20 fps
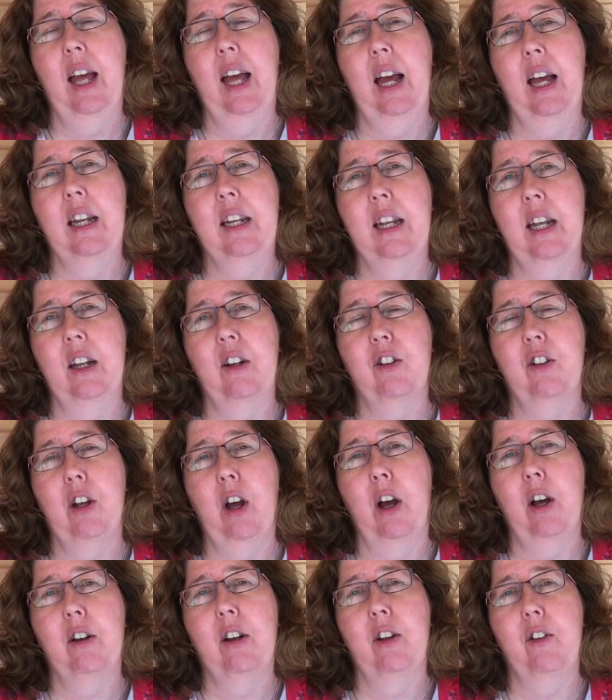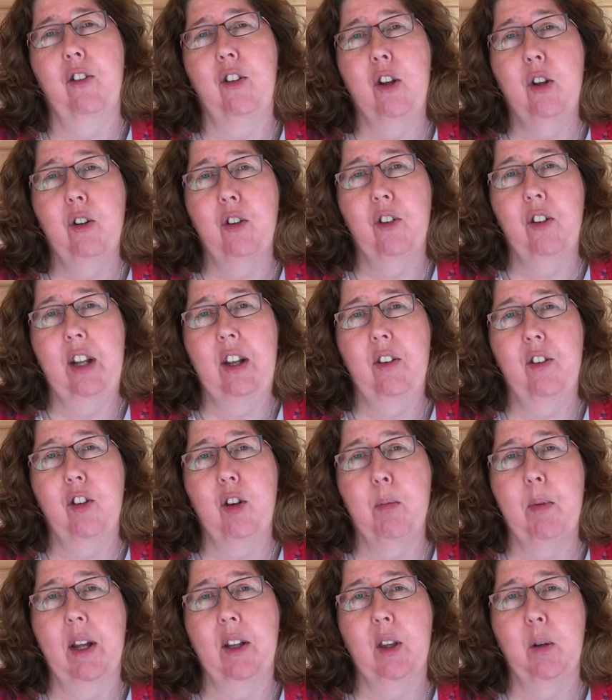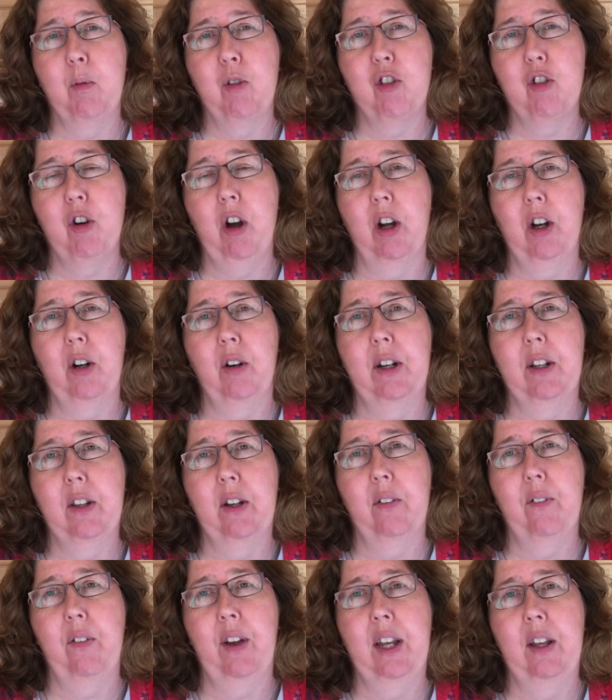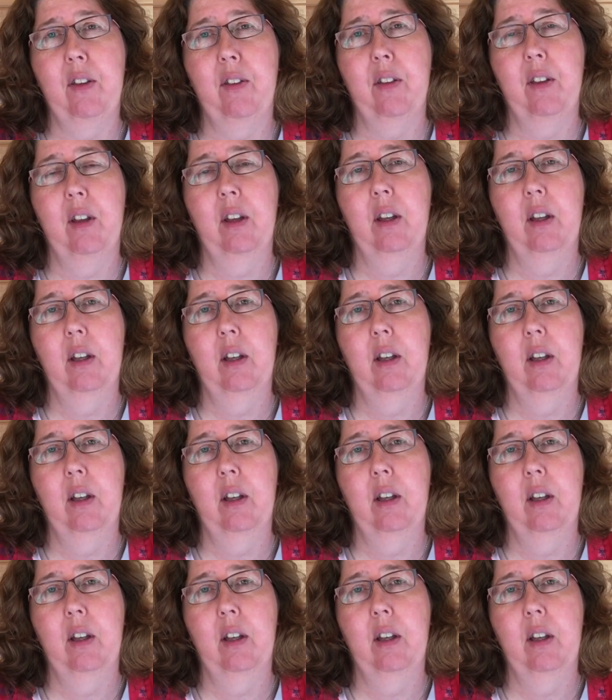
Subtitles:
and yet God has used these to make them stronger in their faith.